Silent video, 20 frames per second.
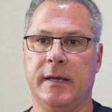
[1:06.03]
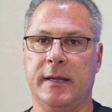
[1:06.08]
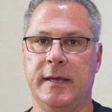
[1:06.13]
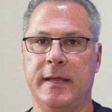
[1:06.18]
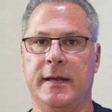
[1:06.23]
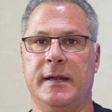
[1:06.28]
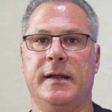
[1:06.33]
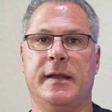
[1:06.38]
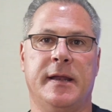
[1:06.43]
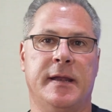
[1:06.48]
I
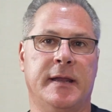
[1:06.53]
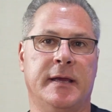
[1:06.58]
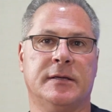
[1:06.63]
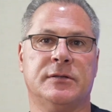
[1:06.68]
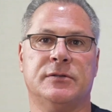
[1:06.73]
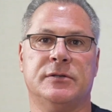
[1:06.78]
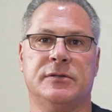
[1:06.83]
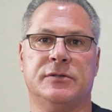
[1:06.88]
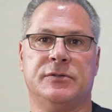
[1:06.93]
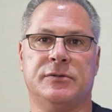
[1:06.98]
needed an
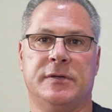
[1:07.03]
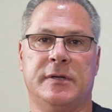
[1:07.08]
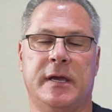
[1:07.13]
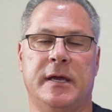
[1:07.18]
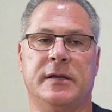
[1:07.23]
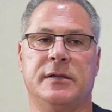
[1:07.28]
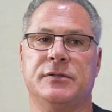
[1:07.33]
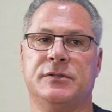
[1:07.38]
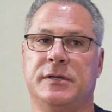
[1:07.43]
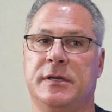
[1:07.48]
extra
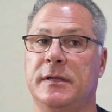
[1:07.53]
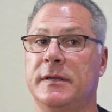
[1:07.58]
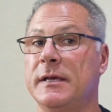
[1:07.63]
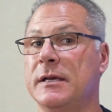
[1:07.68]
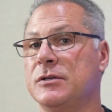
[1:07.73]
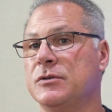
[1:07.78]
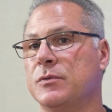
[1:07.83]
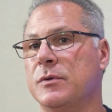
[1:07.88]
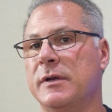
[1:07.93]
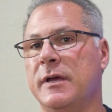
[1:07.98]
strategy, and
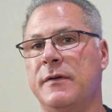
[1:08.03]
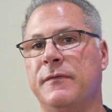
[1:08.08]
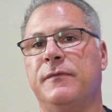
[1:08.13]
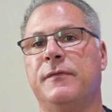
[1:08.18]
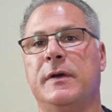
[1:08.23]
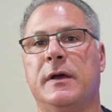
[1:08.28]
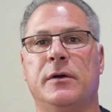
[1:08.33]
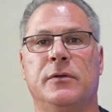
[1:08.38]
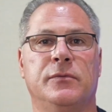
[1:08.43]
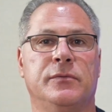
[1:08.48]
that's what I
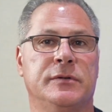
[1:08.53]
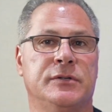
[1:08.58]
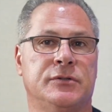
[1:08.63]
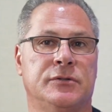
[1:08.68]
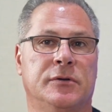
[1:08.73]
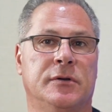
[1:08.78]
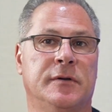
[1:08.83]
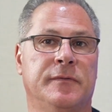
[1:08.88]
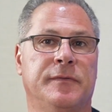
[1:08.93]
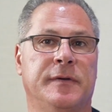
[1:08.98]
found
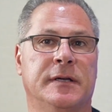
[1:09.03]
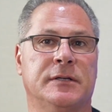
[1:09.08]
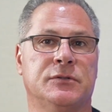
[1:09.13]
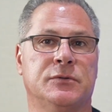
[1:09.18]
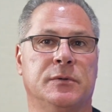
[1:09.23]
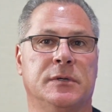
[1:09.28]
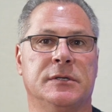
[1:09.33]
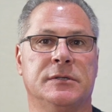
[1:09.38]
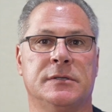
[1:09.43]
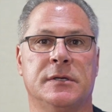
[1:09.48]

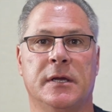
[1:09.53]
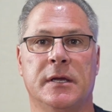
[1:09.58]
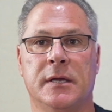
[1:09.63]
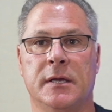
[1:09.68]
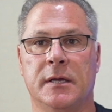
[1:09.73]
RestorFX was.